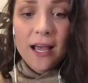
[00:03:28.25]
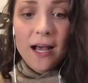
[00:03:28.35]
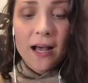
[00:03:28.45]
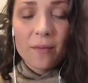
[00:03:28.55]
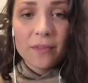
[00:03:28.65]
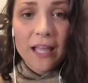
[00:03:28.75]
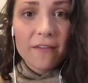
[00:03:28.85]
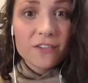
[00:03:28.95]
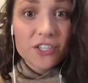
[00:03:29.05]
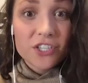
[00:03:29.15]
um, life
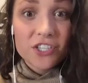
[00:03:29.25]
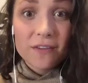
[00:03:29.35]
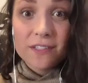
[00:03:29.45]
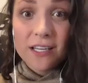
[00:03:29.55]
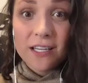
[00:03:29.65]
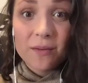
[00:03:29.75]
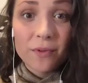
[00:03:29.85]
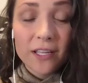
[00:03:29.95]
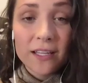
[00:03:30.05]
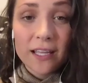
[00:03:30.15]
just shifted
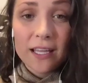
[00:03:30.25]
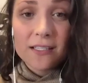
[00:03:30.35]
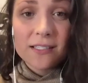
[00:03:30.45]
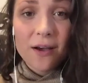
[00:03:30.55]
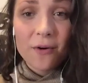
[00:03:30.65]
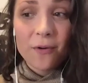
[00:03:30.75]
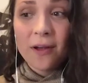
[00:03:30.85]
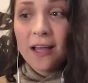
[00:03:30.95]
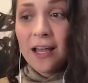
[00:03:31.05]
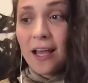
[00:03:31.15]
completely. So
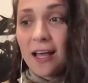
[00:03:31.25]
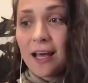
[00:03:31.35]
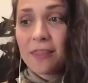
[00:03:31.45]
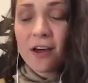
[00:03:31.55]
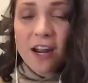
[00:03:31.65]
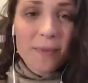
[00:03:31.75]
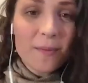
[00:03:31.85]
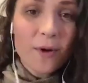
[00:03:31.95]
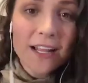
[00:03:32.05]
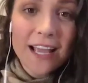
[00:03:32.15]
I uh, thought I'd be a
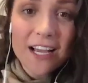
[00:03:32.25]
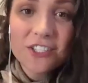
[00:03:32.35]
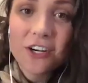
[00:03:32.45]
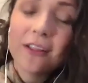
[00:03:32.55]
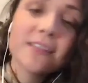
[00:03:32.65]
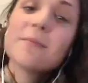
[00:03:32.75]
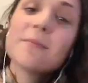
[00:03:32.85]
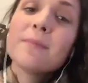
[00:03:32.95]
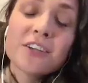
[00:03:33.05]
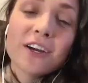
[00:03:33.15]
broadcast journalism
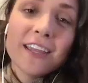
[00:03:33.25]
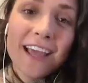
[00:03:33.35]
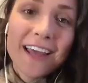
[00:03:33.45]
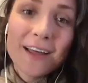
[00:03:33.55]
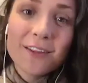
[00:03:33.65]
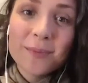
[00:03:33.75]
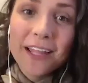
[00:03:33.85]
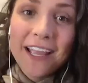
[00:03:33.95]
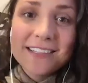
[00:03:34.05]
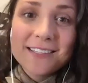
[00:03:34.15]
major. He had other
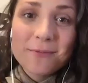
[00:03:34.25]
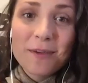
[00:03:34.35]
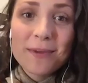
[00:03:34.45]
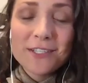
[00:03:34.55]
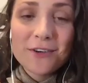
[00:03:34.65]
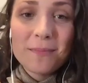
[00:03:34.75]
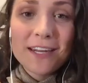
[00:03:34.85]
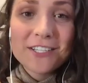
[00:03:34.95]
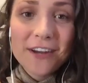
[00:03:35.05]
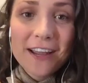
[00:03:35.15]
plans, and we've been doing
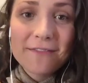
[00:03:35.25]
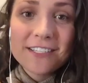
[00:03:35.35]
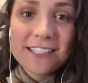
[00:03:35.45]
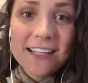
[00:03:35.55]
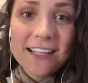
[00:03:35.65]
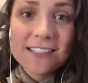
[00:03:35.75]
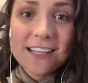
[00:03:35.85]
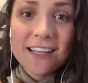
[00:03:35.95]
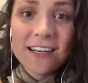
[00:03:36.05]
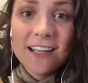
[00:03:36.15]
ministry ever since.
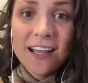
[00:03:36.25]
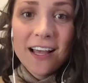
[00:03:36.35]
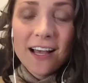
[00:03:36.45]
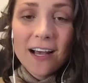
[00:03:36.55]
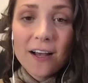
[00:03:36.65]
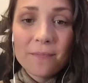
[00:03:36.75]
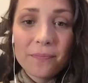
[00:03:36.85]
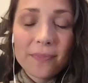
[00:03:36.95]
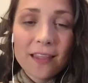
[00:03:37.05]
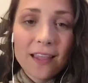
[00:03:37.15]
And um,
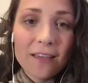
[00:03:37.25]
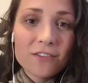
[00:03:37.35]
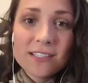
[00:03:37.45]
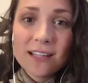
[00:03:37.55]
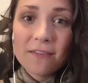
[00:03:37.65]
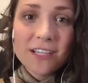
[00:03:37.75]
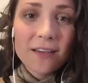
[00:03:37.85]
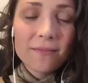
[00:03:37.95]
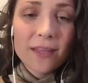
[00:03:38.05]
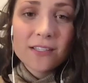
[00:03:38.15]
and just loved it.
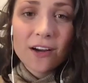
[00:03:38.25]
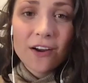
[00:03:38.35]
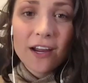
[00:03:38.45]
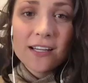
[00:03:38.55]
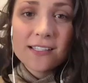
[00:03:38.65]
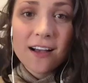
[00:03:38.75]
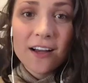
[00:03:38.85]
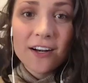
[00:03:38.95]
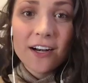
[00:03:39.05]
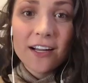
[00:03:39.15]
It's our greatest
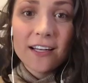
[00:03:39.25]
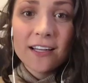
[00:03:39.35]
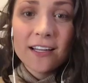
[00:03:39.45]
honor and